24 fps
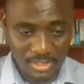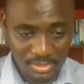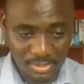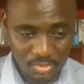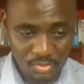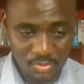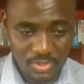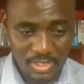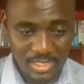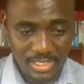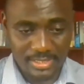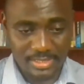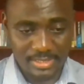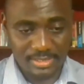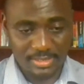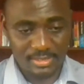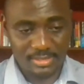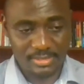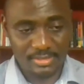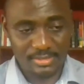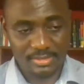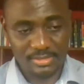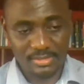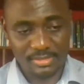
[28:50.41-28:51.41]
took
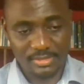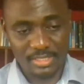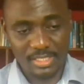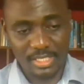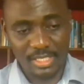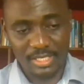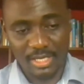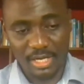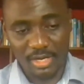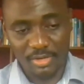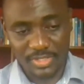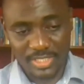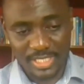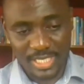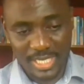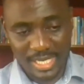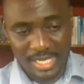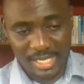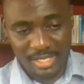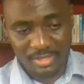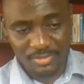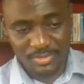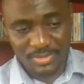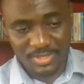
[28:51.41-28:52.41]
us around the
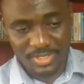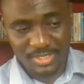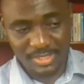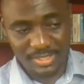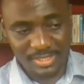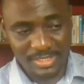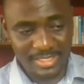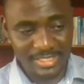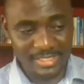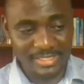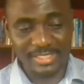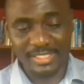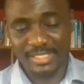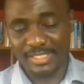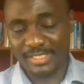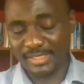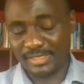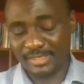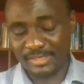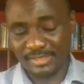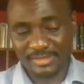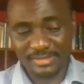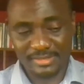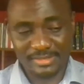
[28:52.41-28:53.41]
house,
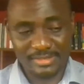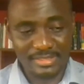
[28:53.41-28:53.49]
and